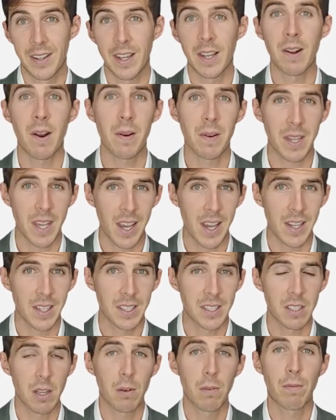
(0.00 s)
In our
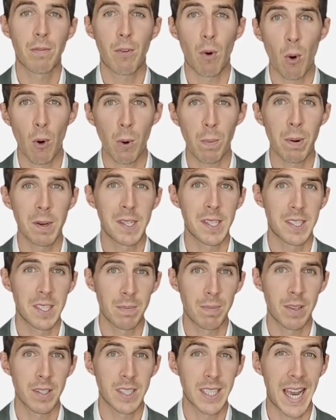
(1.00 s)
case, 4
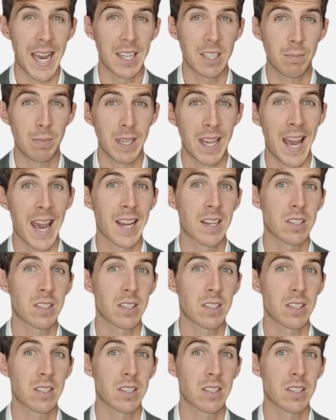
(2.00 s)
participants had to be